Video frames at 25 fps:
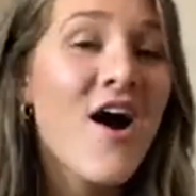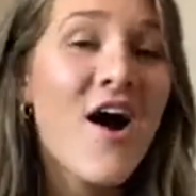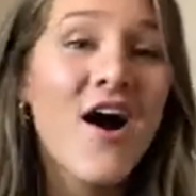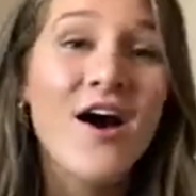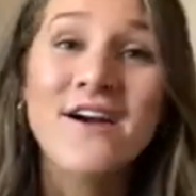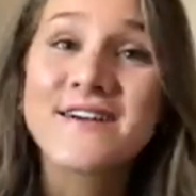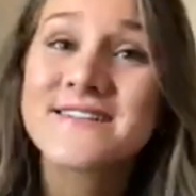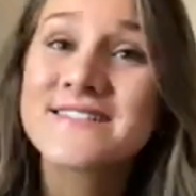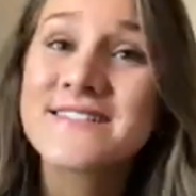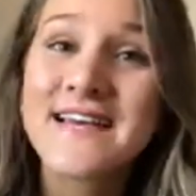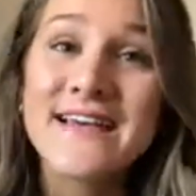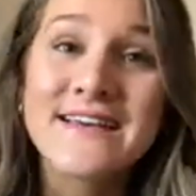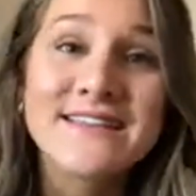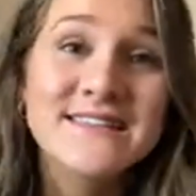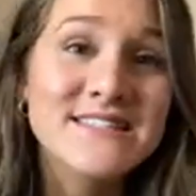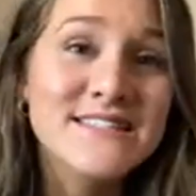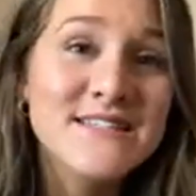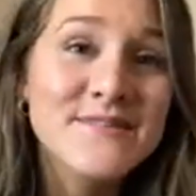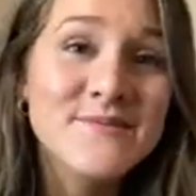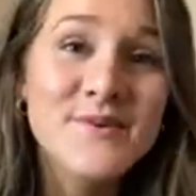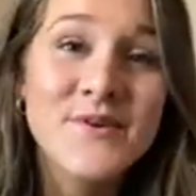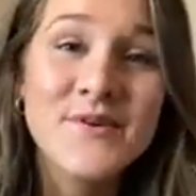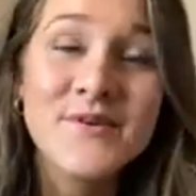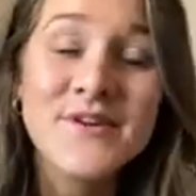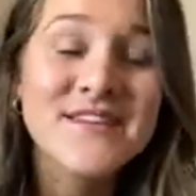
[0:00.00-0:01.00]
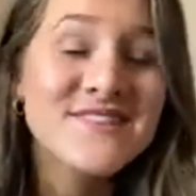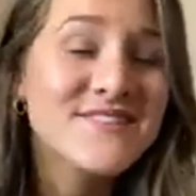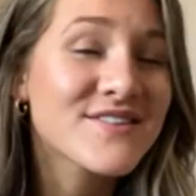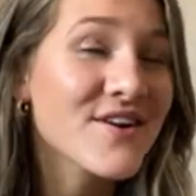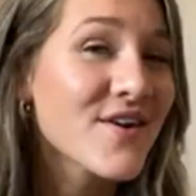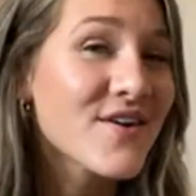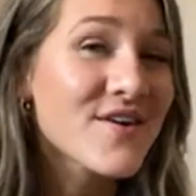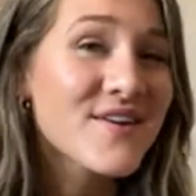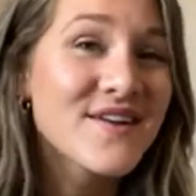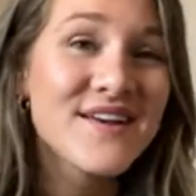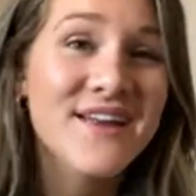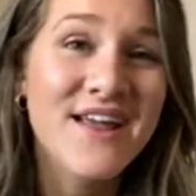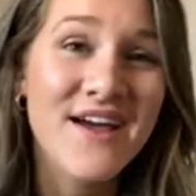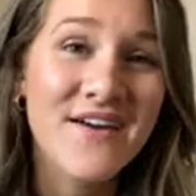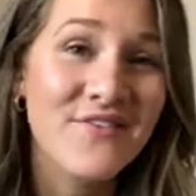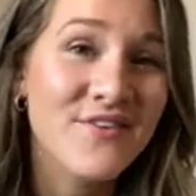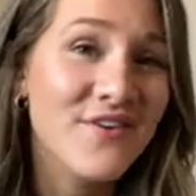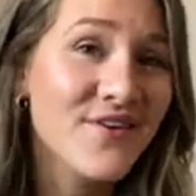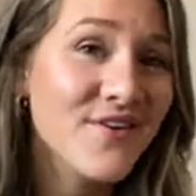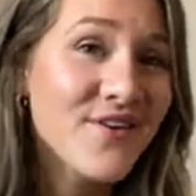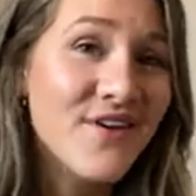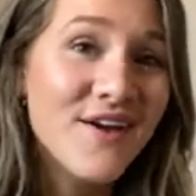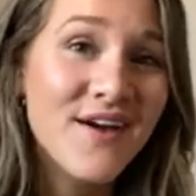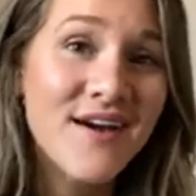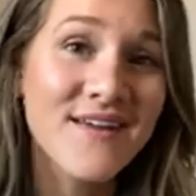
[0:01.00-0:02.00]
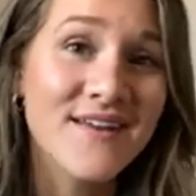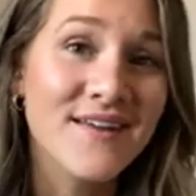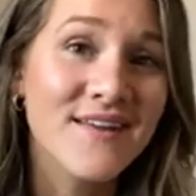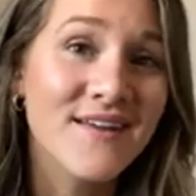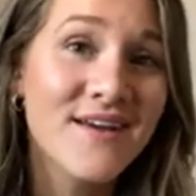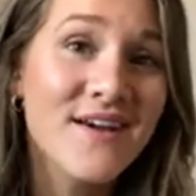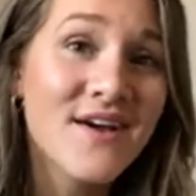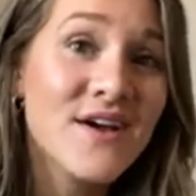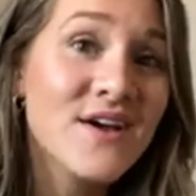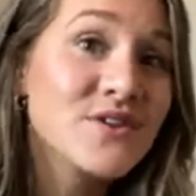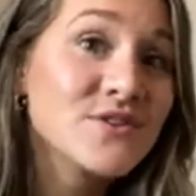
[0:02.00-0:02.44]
Our testimonies are never done.